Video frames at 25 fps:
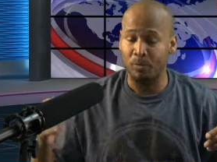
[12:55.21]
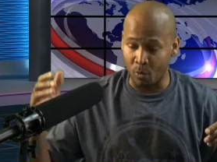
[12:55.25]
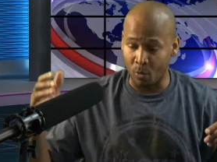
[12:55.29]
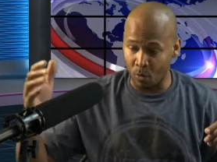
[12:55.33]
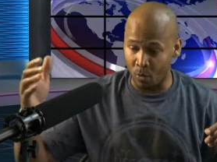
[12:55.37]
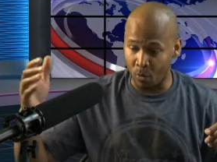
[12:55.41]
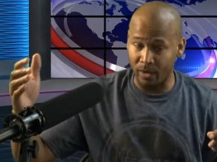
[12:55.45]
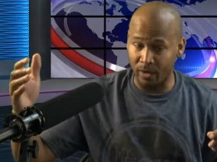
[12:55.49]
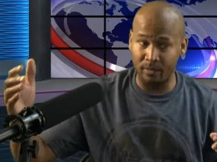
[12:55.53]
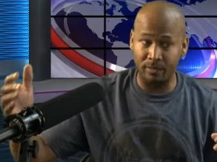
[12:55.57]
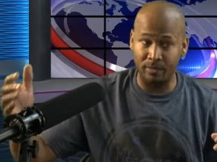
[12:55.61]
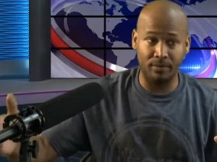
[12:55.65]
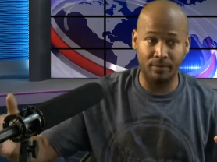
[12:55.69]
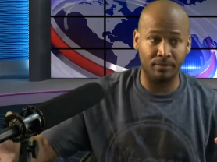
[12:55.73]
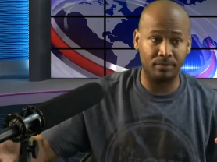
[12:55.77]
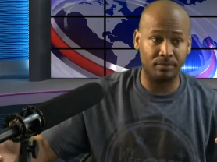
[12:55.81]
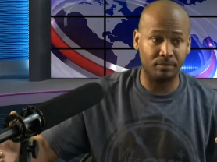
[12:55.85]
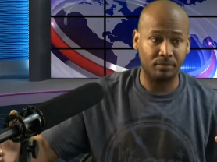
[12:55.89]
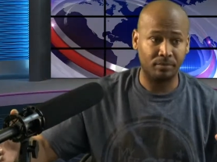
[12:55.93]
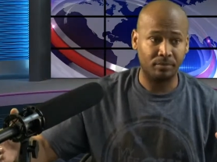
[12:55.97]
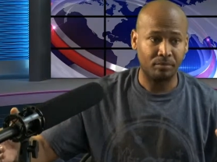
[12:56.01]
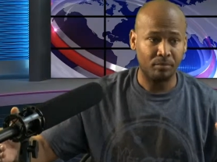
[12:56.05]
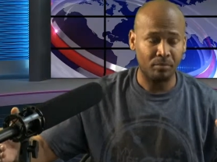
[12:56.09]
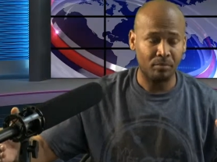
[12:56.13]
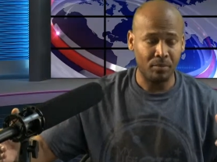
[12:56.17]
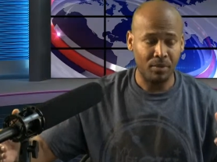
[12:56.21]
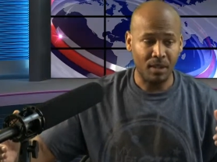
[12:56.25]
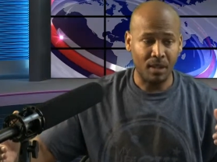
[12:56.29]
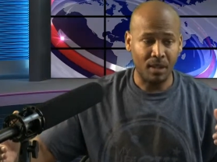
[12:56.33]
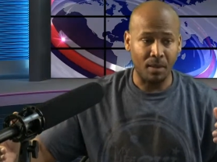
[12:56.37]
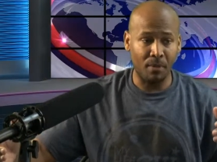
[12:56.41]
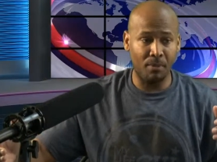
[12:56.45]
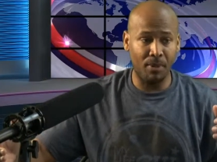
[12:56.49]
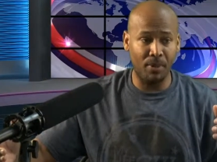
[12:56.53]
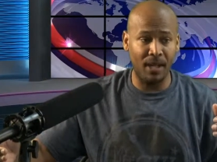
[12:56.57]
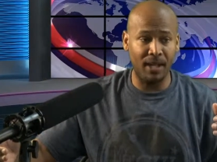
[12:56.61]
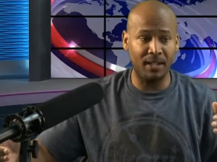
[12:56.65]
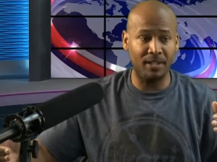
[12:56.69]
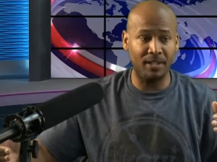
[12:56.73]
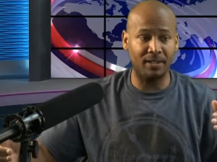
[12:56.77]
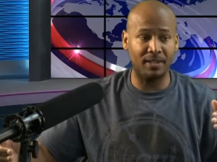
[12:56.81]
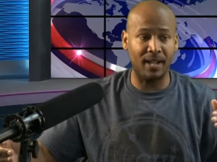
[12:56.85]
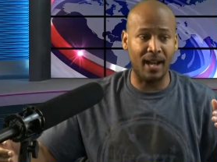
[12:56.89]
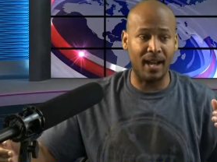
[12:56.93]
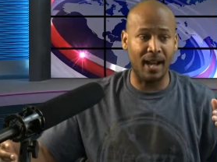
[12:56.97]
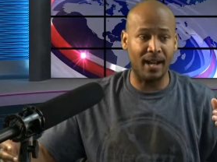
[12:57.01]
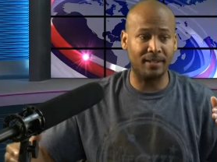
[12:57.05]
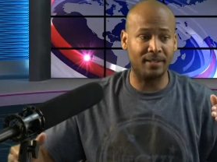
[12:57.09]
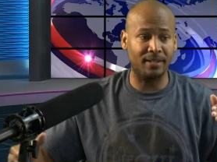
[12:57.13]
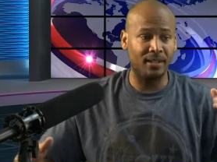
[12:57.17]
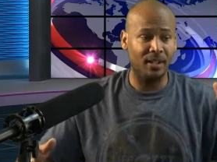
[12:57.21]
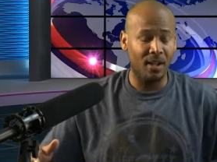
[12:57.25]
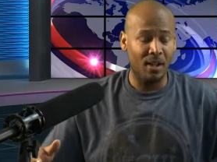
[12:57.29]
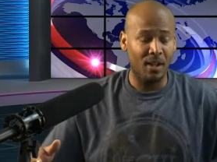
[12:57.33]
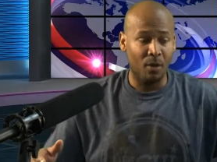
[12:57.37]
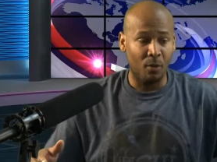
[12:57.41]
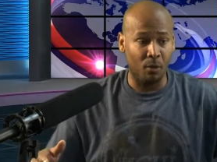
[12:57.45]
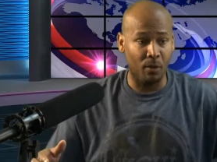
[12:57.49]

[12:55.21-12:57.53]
What penny stocks?